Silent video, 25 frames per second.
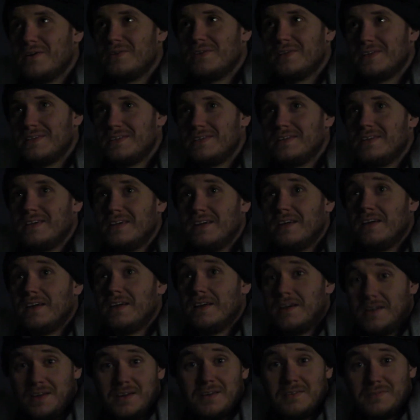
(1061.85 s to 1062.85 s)
then
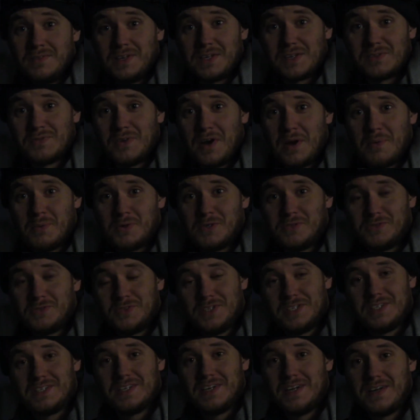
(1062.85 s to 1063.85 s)
thanks very much for
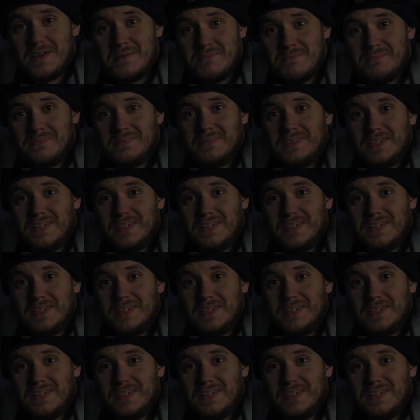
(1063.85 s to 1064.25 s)
your time.